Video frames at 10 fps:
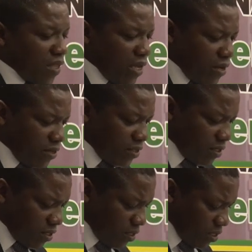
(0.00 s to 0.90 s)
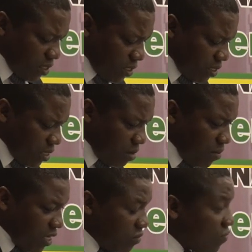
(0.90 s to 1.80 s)
And I
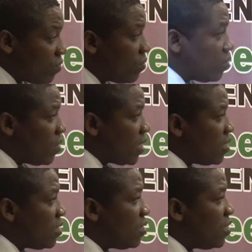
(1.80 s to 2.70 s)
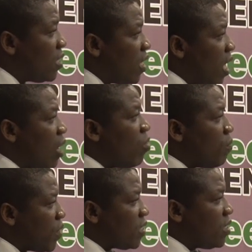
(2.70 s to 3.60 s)
believe that our
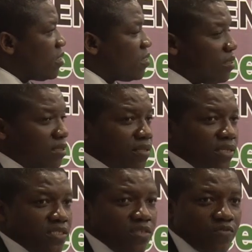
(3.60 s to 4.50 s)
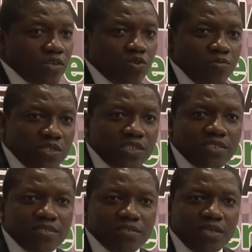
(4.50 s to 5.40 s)
presence in the East African
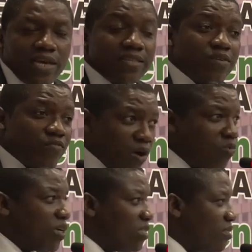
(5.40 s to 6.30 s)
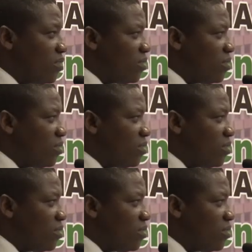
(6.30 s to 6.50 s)
community as the founders,